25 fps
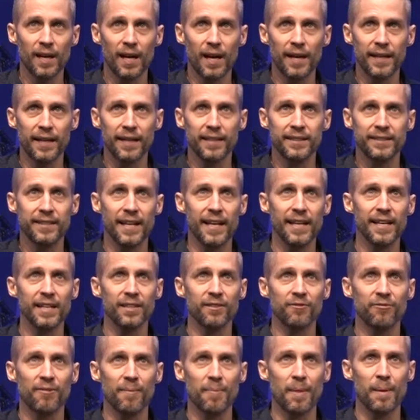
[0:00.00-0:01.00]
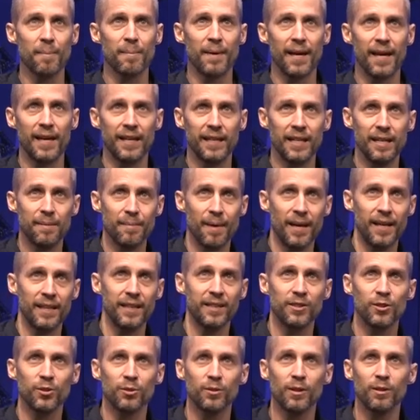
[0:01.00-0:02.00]
God had taken from the man, he made
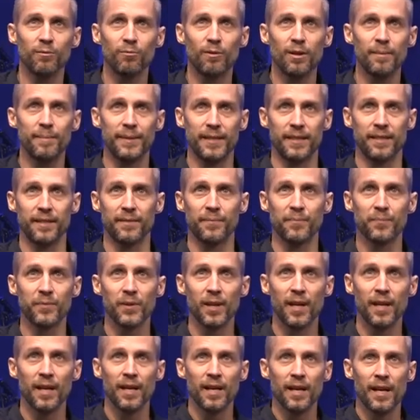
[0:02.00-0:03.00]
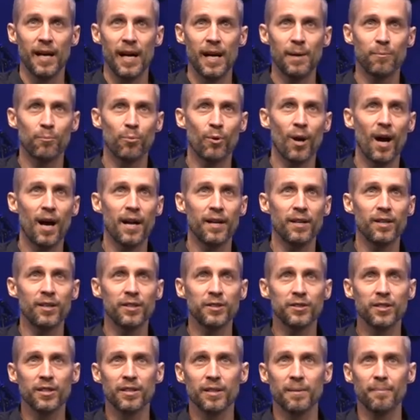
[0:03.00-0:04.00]
into a woman and brought
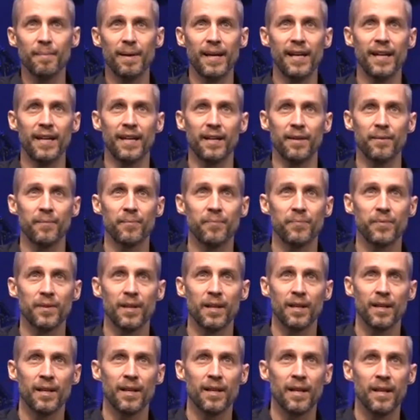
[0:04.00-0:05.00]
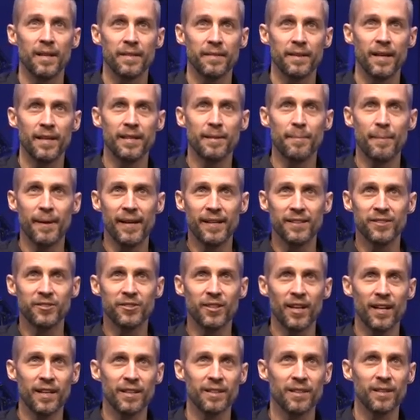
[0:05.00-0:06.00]
her to the man. Then the man
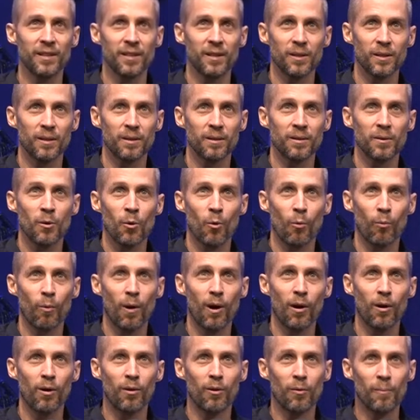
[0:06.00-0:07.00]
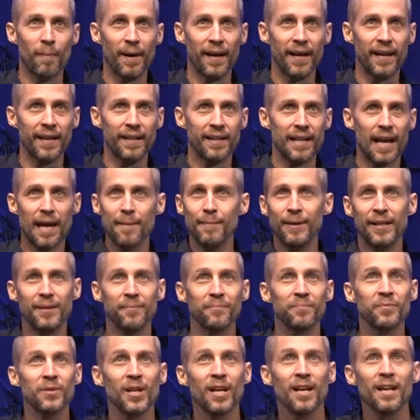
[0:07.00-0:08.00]
said, Whoa, man. I
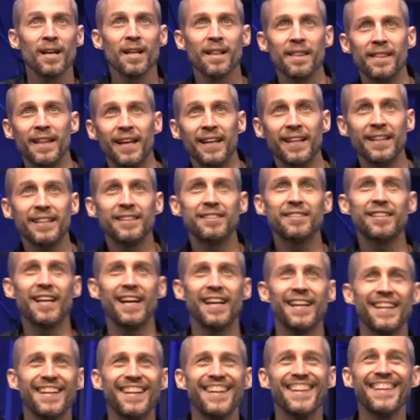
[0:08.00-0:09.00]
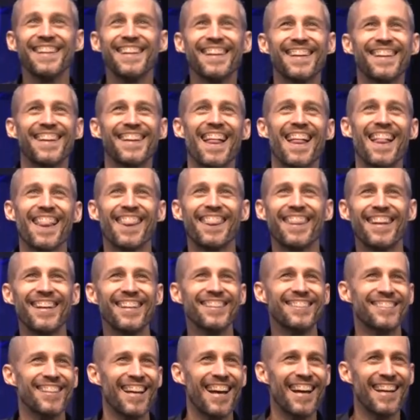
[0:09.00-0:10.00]
mean, then he said,
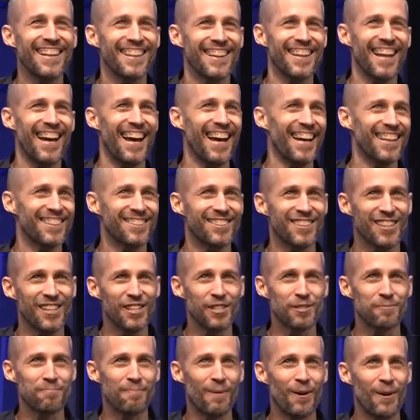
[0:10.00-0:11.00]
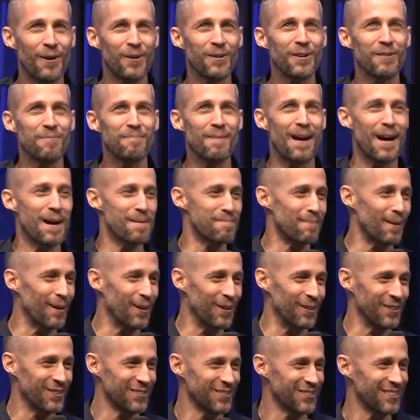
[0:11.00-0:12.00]
This at last is bone of my
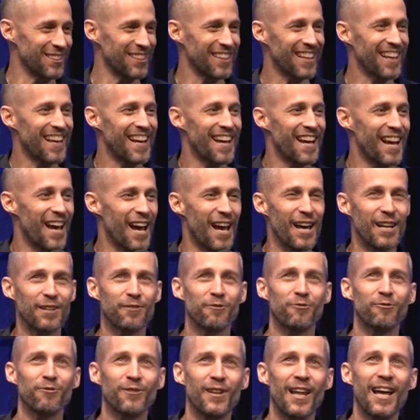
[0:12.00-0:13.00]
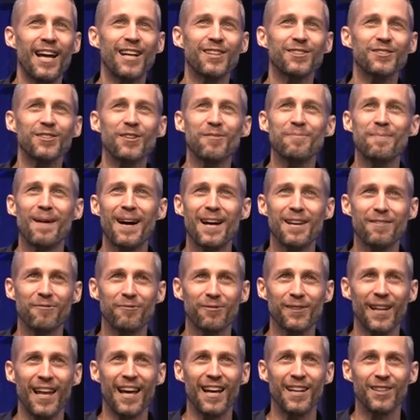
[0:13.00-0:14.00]
bones and flesh of my
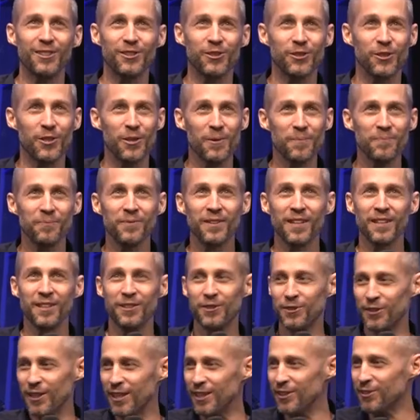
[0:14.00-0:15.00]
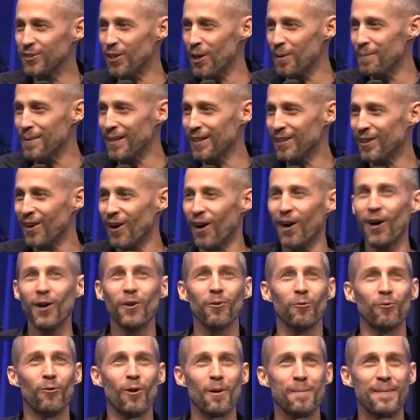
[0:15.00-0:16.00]
flesh. She shall be
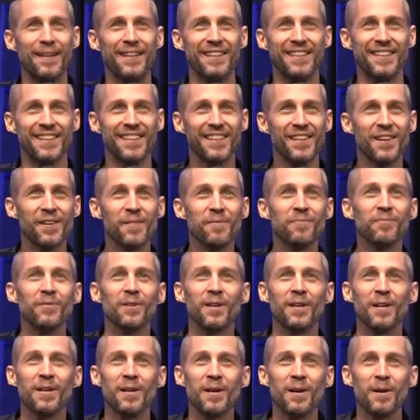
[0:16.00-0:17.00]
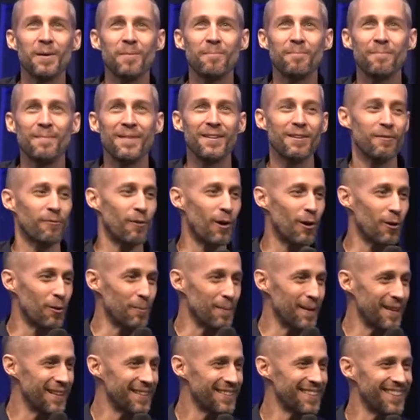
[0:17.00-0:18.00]
called woman. Whoa,
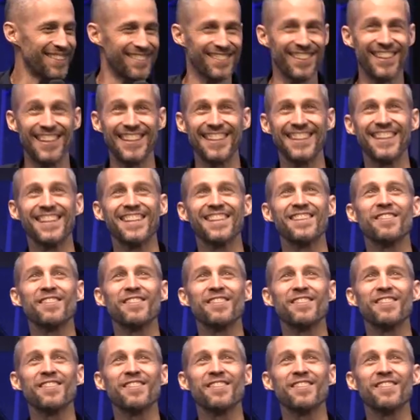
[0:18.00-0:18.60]
man. That's right.